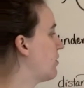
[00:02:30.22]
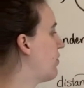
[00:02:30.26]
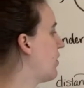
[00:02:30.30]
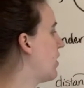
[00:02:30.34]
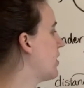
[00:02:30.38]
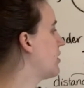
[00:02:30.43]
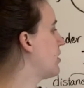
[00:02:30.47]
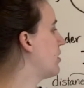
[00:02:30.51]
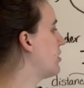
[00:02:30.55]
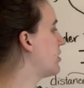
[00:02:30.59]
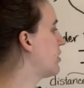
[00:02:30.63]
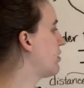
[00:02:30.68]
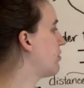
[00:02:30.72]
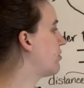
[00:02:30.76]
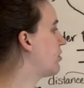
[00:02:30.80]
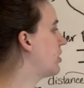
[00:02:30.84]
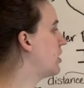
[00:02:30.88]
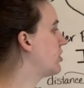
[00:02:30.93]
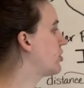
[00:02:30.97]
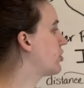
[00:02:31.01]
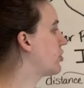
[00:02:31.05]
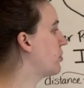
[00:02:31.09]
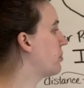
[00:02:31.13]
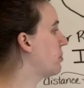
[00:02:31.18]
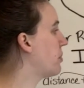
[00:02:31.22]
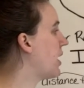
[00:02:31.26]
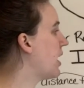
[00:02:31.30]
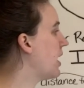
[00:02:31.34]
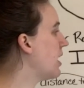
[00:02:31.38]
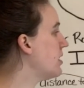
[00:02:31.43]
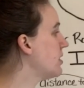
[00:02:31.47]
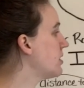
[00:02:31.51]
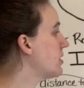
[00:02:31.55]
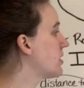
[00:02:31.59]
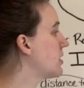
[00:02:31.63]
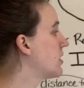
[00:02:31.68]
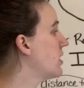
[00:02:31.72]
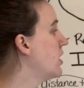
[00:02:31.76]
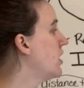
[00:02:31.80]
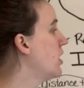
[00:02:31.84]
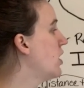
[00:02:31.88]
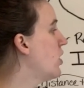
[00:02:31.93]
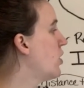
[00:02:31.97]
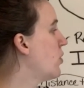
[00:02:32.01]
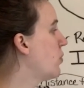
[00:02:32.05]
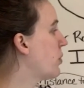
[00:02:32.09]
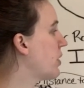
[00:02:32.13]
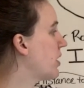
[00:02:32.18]
find our differential mass.
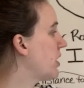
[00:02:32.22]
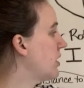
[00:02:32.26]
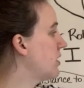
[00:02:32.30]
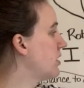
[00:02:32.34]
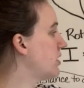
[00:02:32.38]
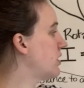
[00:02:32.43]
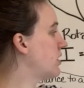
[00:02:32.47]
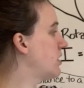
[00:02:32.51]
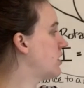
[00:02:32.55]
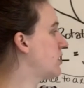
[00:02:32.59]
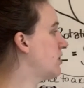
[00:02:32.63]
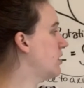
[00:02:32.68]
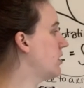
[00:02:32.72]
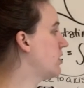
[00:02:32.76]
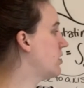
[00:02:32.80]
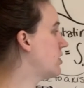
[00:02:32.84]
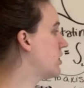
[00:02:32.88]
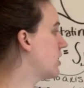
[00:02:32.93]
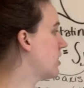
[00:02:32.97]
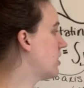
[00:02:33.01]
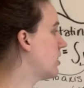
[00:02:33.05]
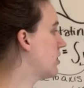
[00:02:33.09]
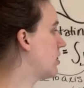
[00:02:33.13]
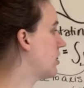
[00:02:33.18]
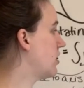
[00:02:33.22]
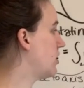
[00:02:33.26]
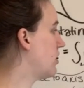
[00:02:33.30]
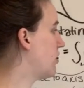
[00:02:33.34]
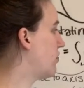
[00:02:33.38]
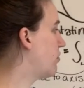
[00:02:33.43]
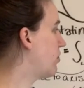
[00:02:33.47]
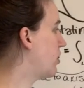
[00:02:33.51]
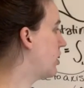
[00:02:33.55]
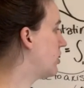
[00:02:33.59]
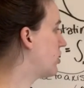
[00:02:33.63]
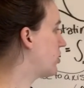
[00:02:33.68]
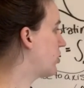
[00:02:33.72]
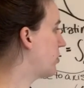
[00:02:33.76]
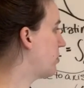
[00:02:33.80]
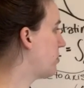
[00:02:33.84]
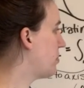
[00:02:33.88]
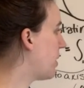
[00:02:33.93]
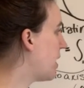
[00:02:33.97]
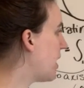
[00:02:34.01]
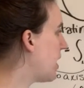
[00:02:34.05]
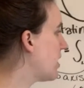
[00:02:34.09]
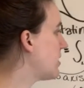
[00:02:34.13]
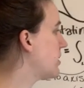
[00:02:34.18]
We can see that the differential
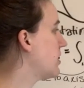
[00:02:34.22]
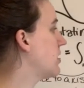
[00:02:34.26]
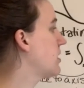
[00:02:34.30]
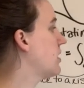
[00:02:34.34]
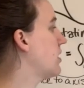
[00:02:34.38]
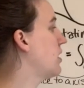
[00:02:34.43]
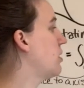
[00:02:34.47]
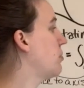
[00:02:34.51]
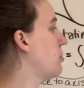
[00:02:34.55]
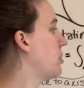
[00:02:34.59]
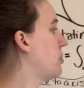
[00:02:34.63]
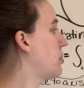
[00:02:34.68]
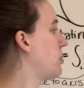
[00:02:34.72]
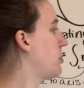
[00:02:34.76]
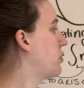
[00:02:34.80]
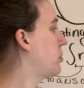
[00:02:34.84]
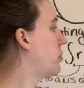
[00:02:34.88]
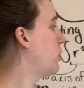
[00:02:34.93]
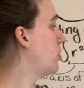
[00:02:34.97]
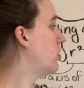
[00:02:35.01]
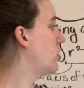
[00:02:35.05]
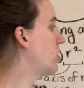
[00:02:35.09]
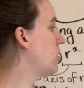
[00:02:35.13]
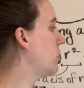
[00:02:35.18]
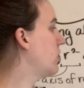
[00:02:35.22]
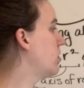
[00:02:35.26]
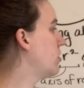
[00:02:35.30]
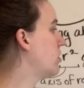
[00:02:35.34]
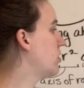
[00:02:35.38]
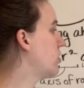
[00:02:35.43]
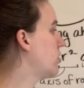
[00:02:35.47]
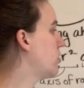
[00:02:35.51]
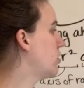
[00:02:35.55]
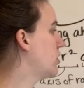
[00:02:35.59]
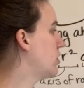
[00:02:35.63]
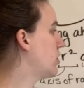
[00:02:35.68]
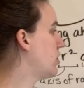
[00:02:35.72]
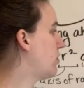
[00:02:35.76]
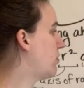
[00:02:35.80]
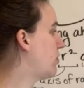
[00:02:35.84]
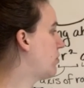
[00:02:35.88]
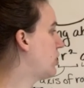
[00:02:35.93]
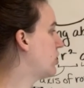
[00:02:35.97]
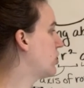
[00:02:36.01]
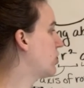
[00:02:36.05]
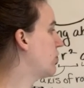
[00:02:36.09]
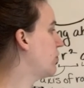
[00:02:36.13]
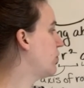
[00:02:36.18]
mass is going to be proportional to the
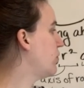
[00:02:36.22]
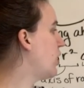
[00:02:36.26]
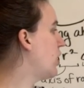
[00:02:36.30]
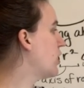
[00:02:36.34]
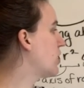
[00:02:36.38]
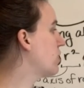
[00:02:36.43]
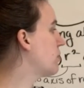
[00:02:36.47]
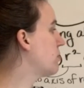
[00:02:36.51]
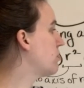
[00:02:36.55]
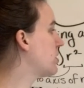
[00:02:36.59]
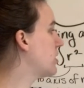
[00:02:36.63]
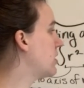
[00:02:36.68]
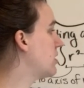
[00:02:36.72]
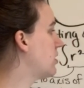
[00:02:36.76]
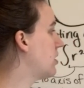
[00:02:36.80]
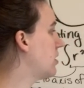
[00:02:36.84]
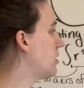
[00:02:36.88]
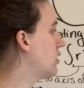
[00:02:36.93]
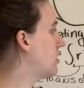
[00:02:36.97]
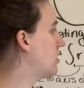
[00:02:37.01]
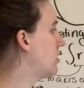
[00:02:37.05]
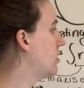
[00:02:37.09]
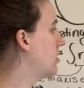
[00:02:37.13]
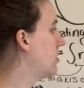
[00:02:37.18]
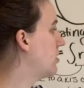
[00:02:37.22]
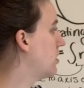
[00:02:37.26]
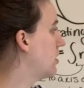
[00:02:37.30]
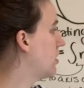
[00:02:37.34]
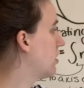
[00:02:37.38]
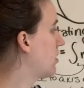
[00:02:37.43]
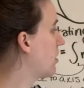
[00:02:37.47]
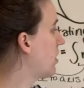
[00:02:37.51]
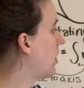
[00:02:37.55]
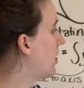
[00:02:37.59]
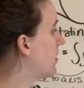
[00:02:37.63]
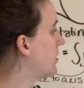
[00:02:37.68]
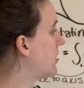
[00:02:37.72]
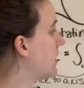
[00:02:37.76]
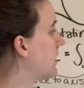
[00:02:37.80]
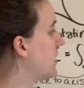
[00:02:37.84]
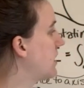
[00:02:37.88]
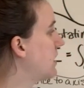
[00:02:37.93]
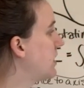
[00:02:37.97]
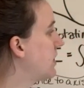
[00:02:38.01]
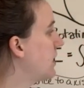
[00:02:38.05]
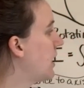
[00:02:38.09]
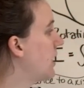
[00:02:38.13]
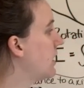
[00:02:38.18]
differential volume since it's
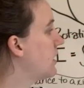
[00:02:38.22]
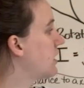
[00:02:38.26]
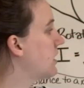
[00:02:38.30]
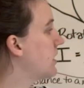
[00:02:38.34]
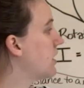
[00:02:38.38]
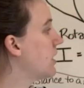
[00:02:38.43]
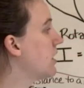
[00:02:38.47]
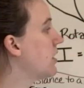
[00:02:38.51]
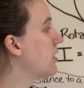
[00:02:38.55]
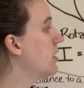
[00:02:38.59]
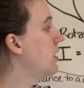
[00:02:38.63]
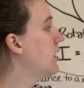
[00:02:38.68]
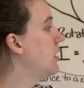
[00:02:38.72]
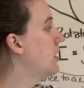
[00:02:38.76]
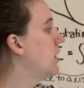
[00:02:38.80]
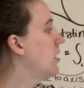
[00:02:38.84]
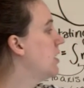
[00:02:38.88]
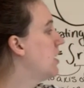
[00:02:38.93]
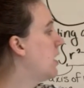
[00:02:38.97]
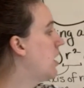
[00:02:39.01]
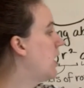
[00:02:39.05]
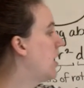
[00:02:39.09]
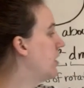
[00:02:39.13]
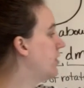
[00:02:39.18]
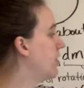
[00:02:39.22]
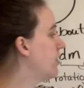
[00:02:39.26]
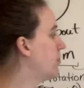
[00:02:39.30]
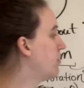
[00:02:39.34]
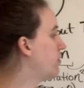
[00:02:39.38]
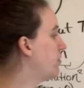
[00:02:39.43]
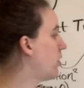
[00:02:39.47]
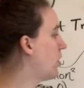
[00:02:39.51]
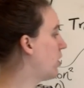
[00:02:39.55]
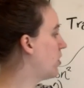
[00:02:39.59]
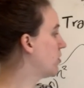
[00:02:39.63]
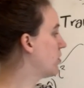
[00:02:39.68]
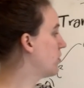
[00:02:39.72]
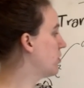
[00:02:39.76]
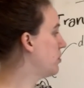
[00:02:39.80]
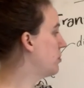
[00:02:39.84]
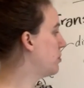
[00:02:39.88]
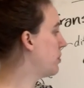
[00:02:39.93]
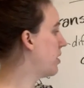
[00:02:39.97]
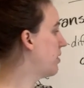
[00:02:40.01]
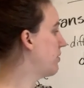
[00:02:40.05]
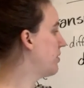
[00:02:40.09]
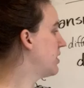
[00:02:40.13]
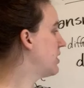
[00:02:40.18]
constant density, and the
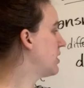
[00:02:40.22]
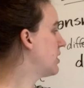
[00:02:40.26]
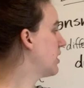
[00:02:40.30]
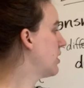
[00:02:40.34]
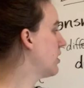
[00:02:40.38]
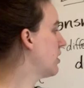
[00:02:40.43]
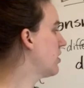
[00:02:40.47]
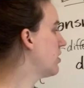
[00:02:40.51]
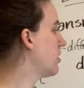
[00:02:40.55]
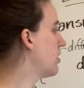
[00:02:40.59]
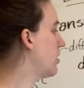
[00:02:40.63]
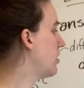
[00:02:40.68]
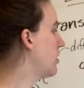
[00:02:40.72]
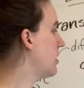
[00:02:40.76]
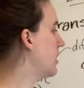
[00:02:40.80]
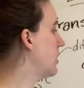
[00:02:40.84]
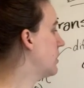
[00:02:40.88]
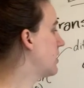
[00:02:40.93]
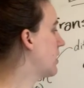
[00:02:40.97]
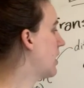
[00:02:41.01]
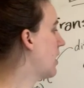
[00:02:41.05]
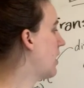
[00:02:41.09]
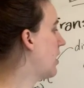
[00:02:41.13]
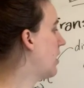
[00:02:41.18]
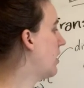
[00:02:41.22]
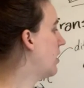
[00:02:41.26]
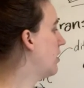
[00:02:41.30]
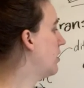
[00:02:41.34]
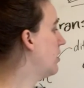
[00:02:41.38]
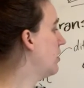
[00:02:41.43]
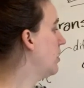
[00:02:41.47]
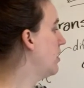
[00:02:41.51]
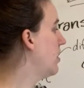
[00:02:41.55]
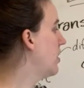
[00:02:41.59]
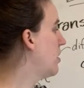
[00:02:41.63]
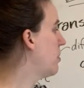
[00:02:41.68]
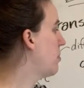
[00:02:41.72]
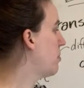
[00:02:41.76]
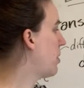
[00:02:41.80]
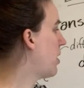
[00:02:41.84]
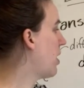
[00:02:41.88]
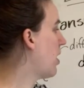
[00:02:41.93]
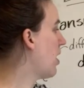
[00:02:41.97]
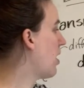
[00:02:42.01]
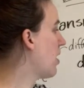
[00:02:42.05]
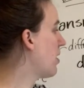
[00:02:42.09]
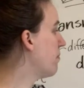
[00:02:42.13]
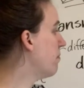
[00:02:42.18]
volume of a cylinder is L
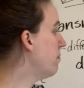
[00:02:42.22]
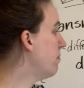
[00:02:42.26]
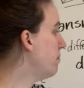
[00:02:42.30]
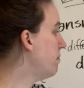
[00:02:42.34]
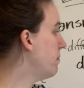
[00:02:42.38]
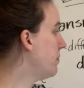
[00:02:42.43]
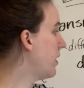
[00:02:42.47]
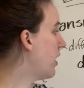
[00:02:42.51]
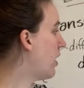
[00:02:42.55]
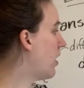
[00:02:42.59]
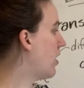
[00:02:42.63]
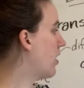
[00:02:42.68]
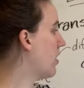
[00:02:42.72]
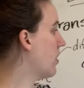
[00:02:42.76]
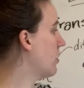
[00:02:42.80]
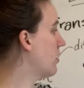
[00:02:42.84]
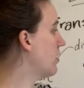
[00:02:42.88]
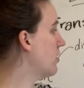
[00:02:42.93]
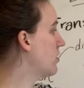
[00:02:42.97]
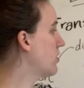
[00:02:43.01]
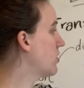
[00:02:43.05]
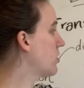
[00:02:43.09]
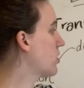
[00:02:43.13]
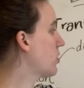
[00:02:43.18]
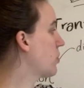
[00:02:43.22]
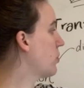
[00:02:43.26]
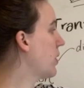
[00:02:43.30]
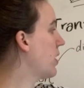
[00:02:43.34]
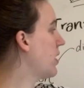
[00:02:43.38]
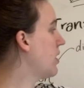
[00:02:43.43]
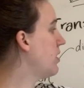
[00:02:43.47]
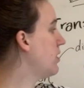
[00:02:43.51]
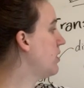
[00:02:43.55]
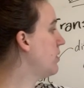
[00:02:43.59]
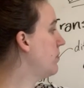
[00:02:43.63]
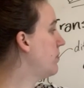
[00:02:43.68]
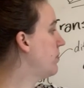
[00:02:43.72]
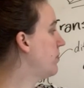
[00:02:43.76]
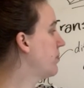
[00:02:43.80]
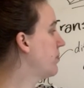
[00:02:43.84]
pi R squared.